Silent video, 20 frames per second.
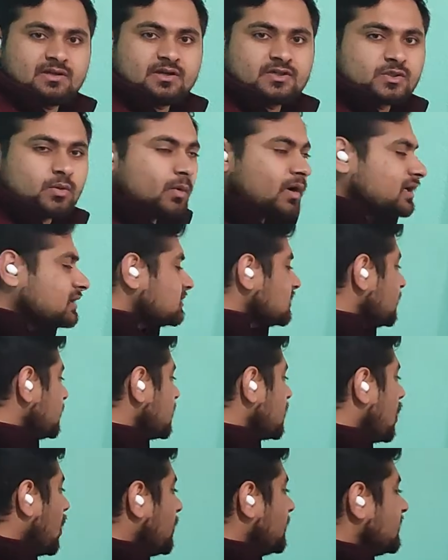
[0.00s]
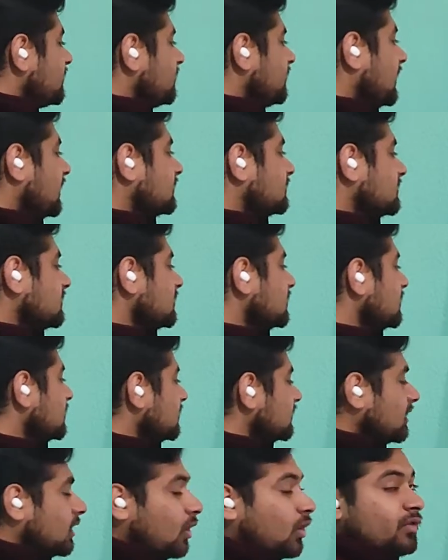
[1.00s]
So what is our common factor
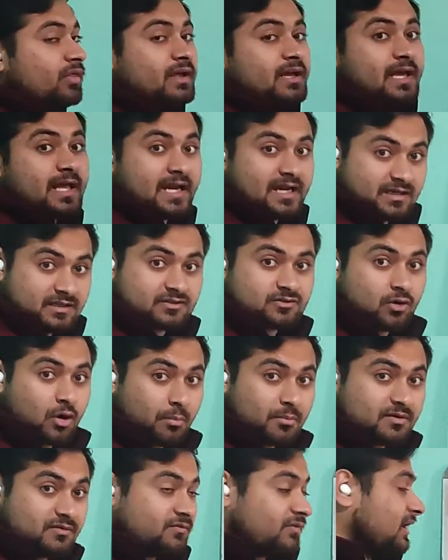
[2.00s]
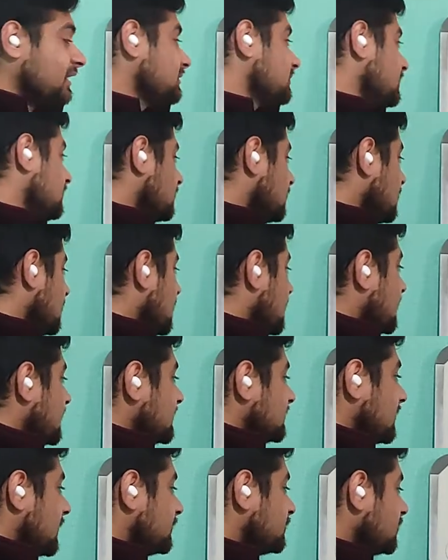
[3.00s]
or the greatest common factor in
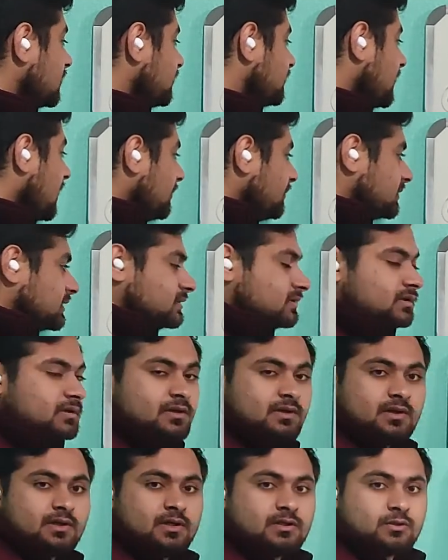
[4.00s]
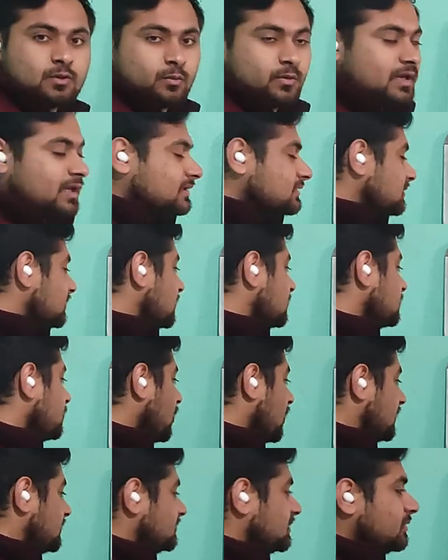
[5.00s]
terms of numbers? So we can see the
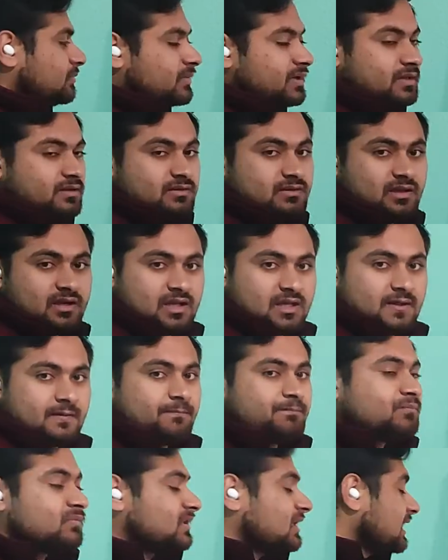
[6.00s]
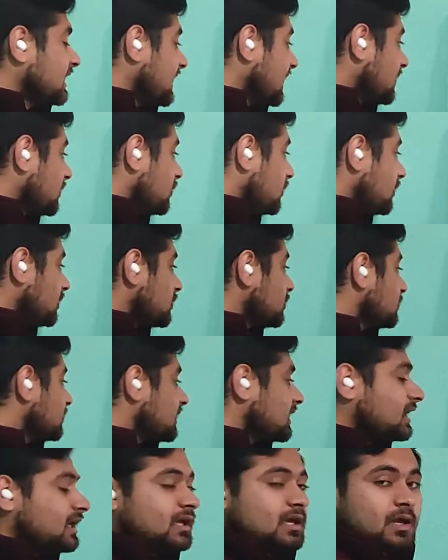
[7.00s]
smallest number is 3. 3 can go into
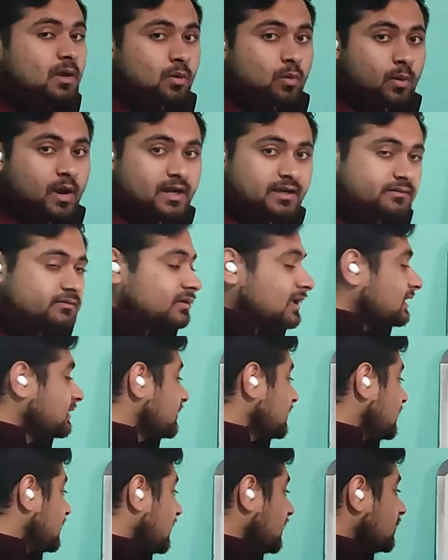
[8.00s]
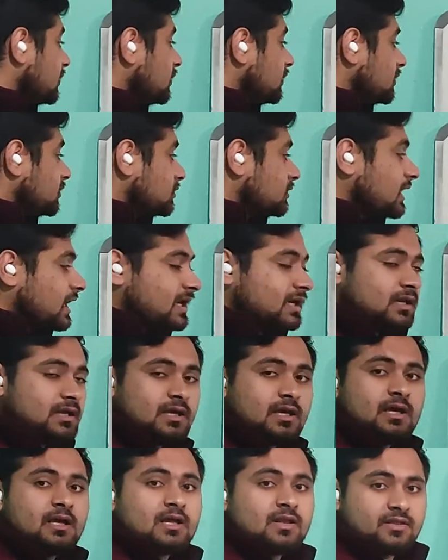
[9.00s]
3 once and 3 can go into 9
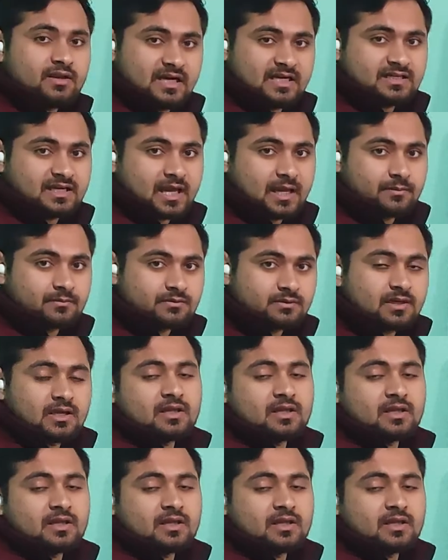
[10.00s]
3 times.